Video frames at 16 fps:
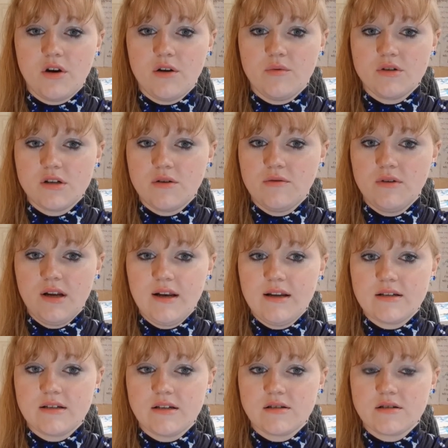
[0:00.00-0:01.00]
who was only
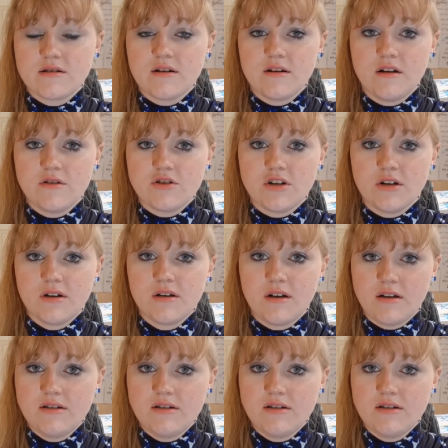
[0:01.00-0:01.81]
listening to their logic